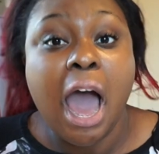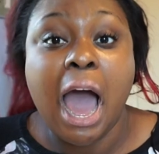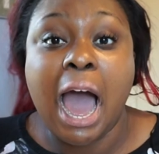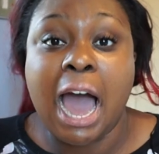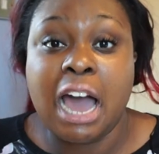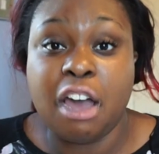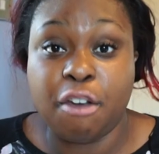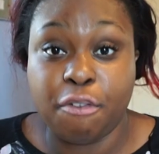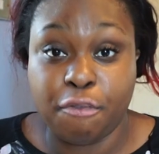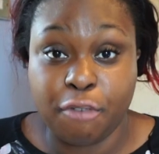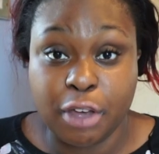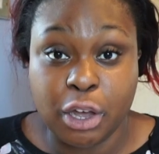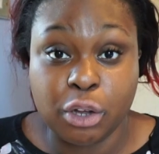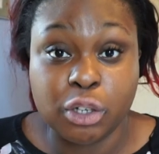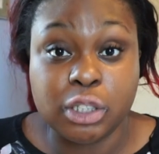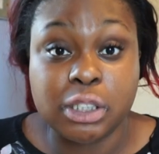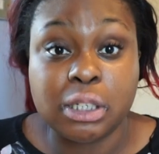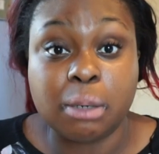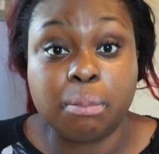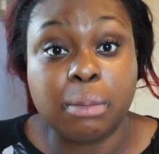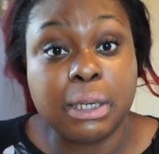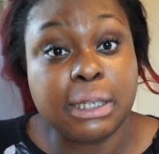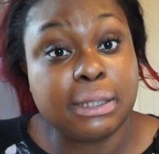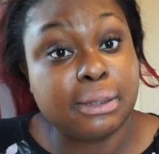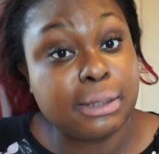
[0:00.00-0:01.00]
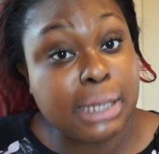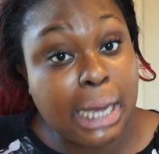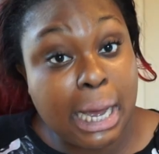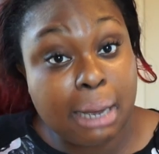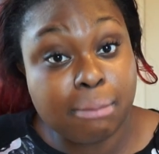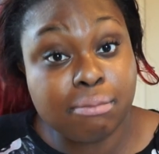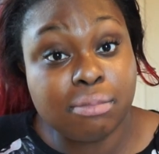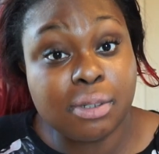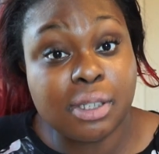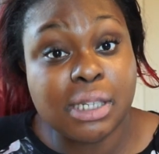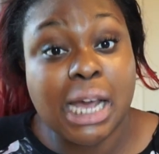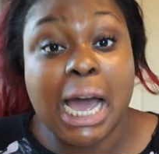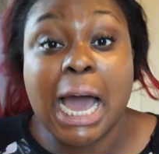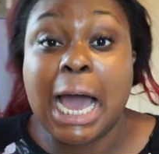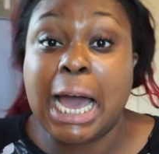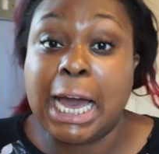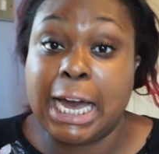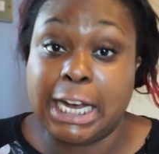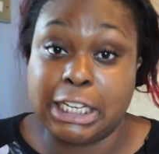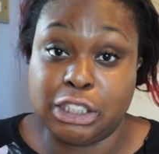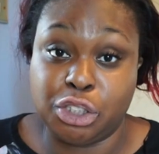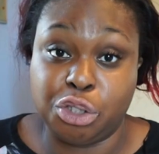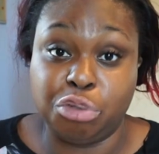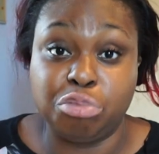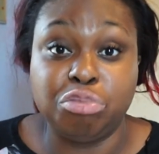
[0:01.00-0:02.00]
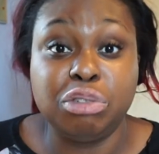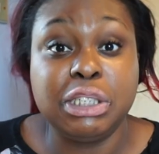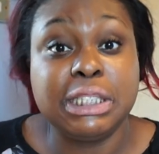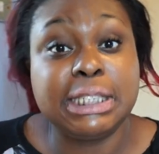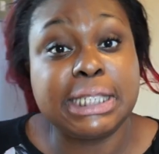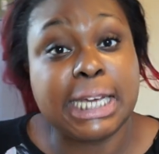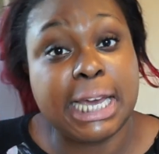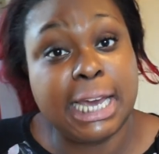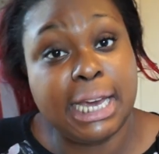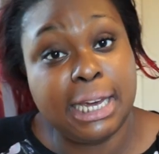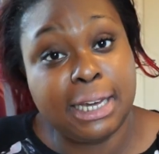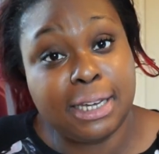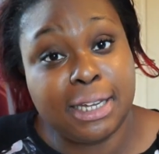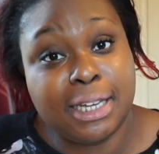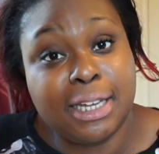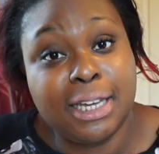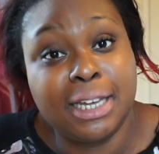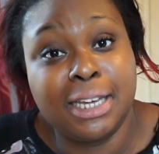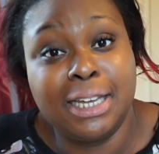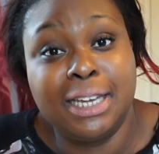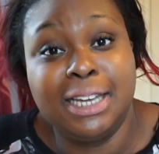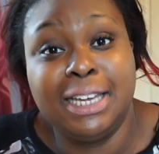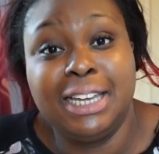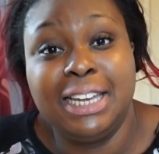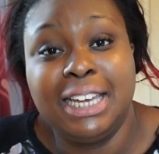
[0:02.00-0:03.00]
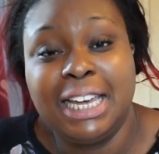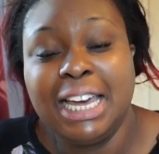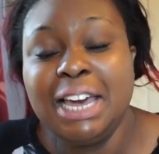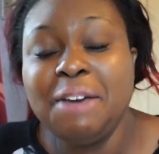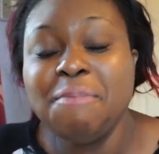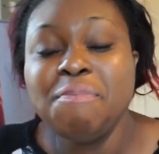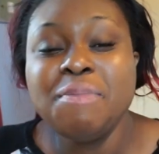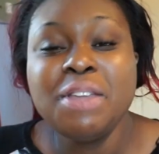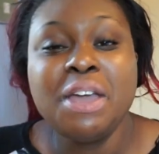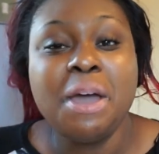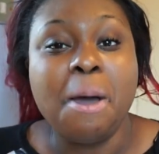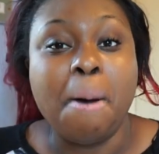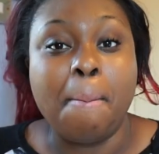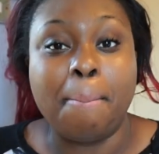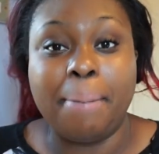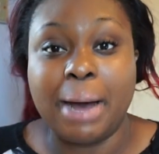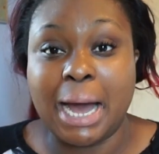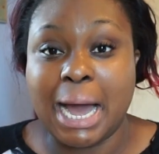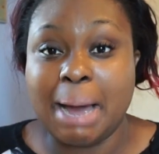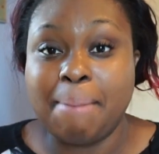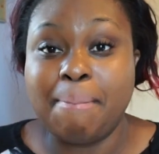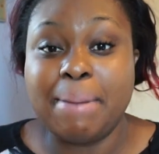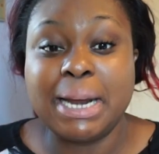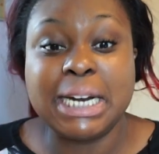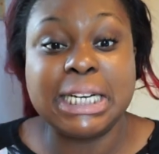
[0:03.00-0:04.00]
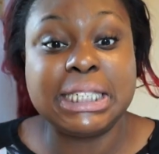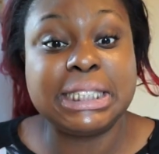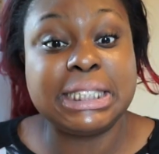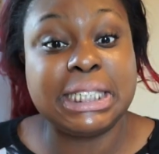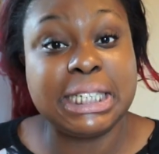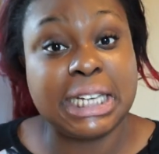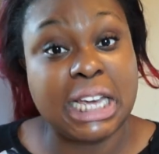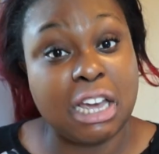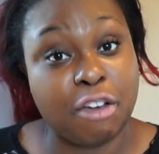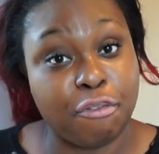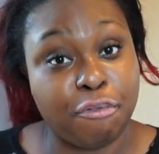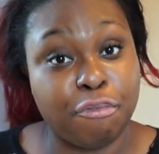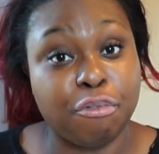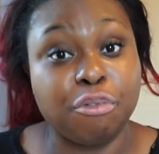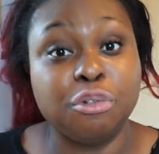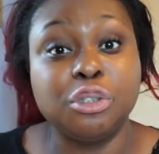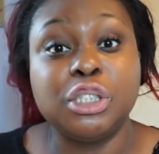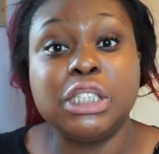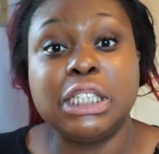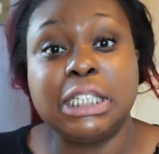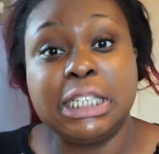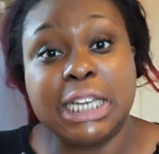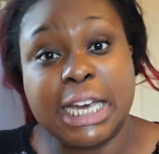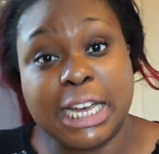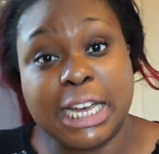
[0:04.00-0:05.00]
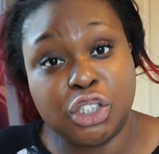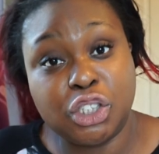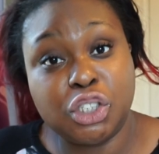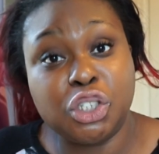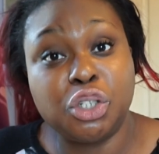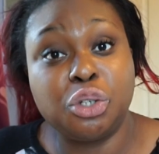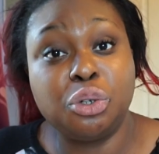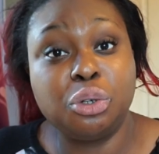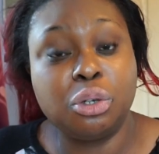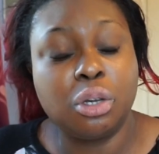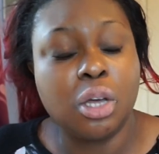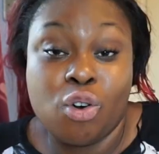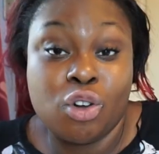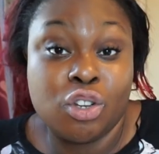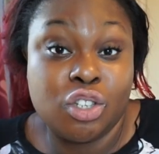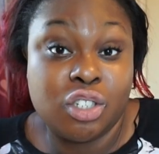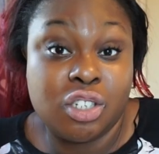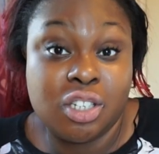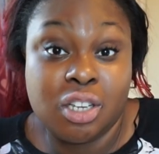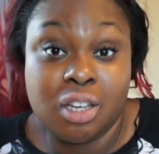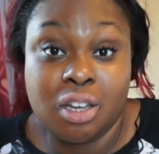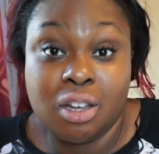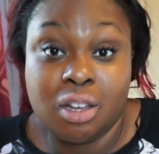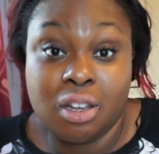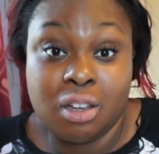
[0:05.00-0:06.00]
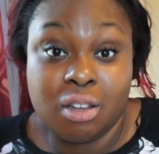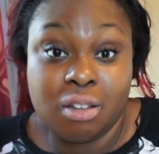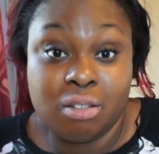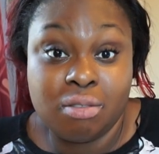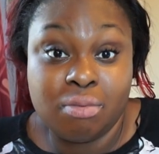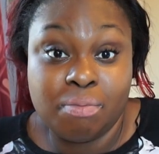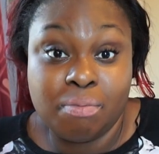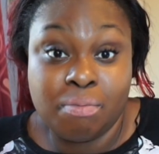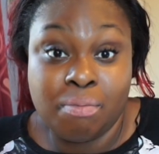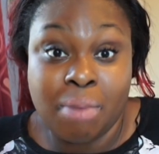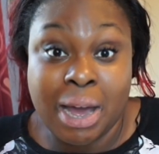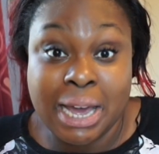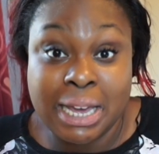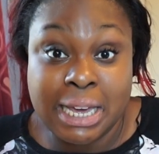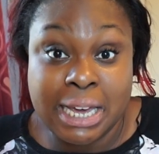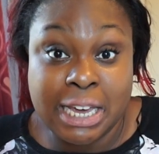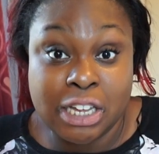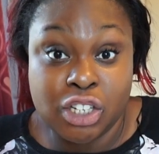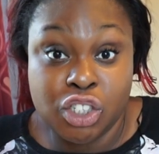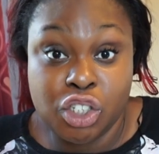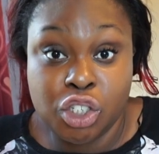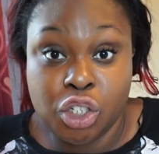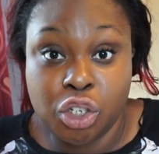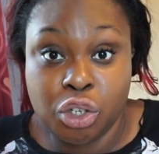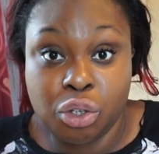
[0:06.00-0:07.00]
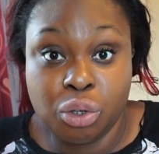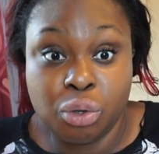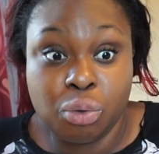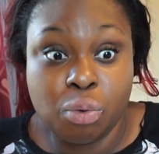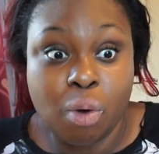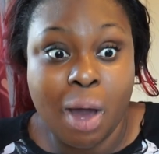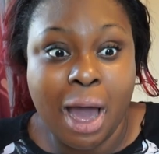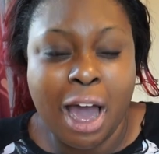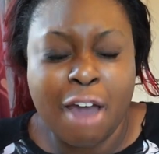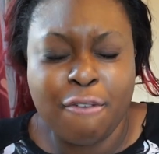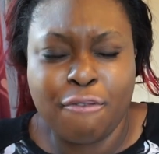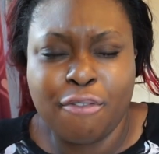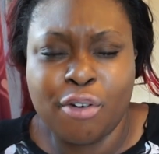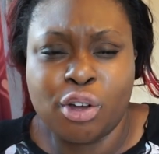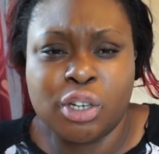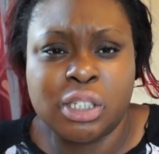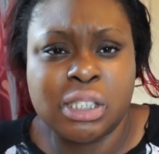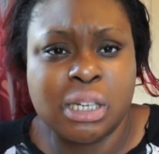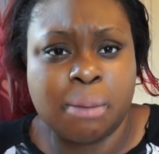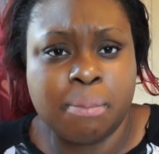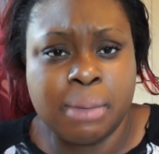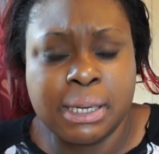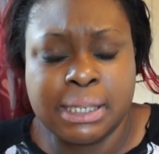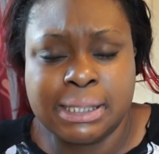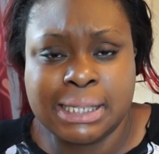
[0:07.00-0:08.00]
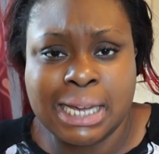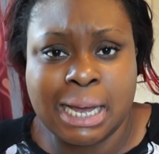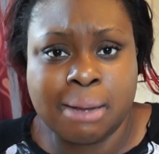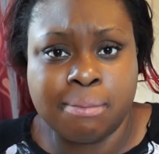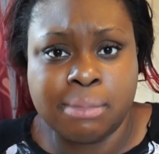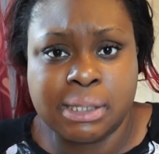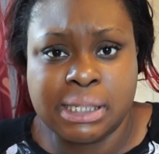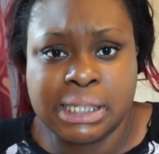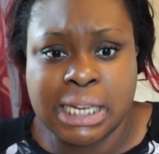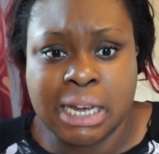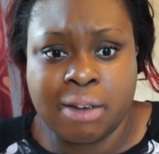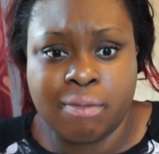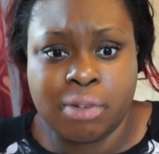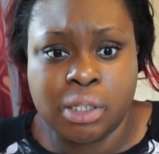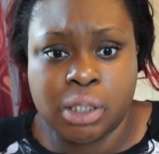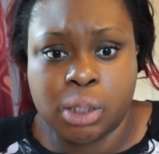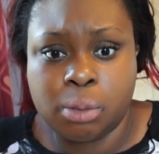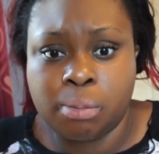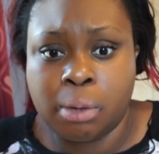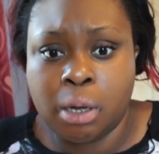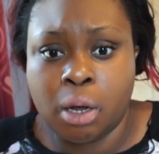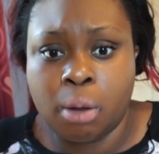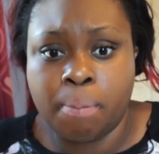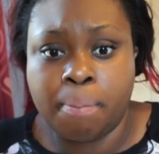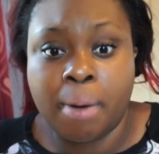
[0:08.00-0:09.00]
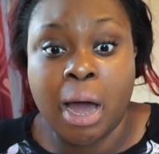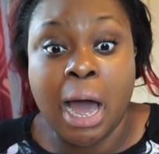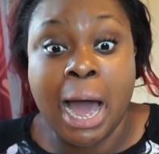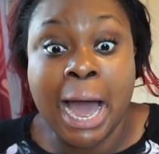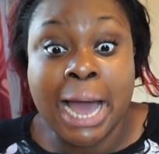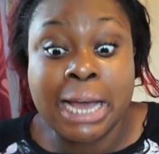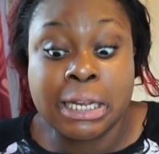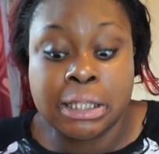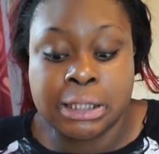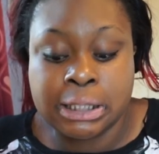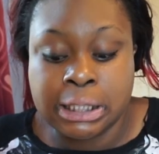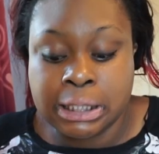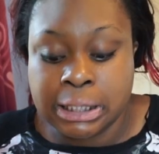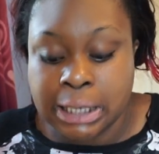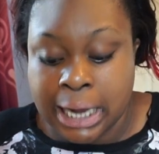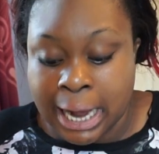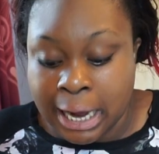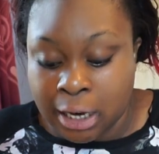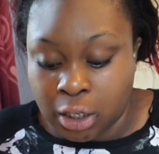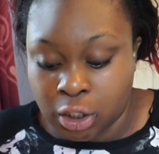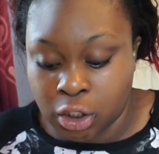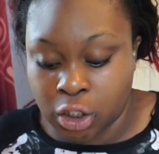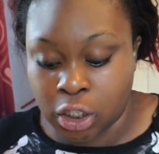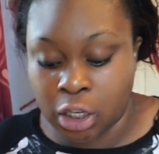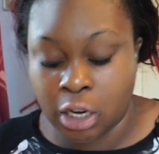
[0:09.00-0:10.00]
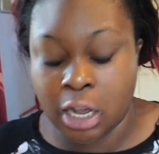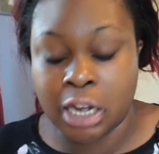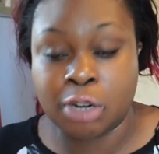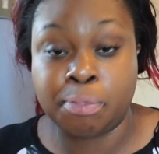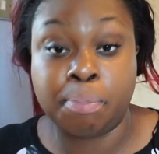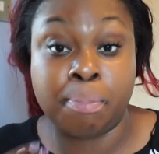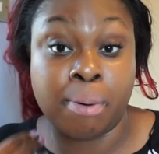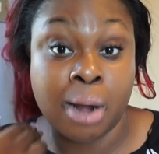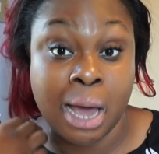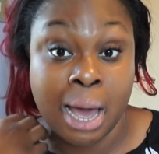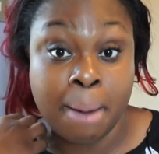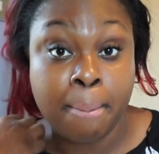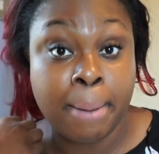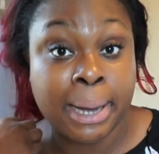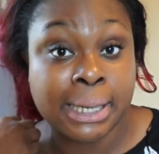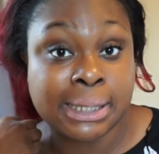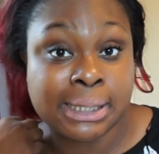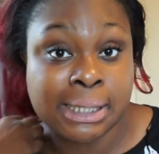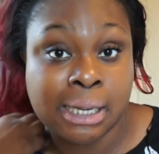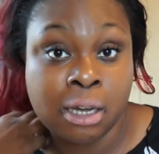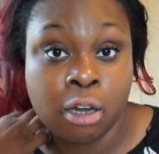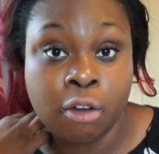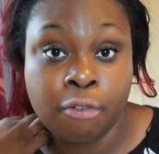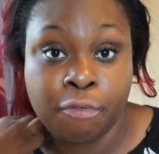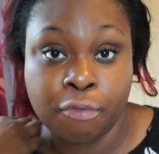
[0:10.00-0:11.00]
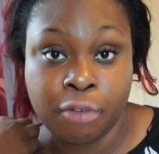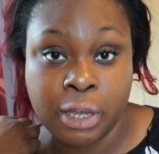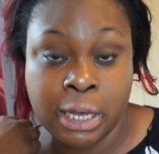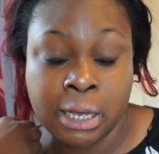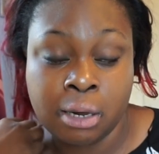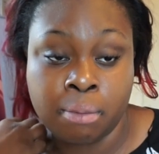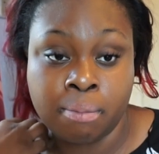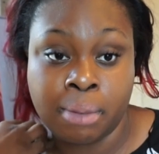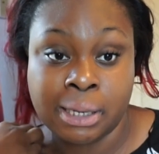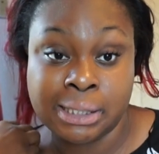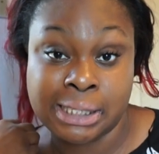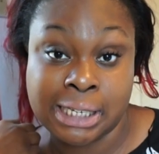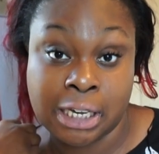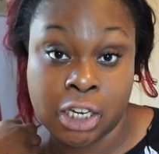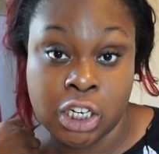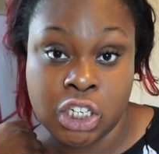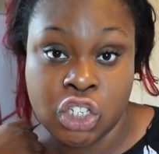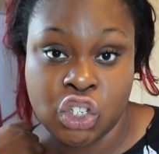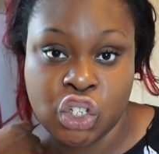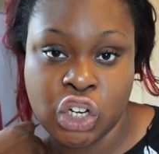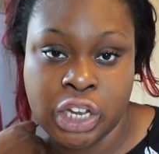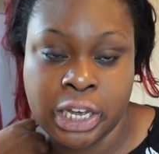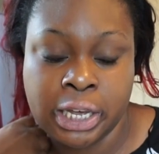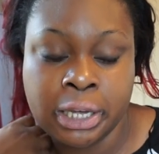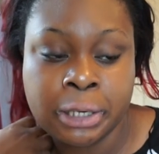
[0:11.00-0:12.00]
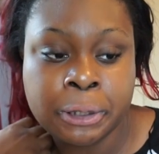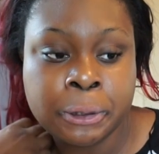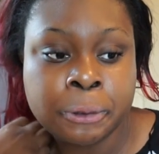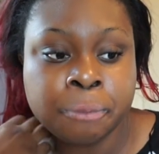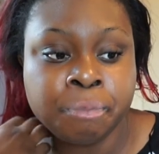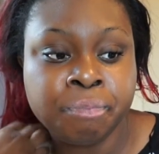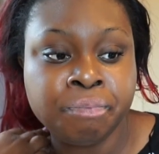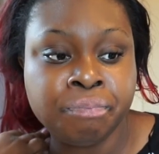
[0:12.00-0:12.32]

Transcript: I failed some exams I had to retake, but I managed to get through to 2. On to my year 2, I failed some exams there as well, but I did actually apply myself in my second year.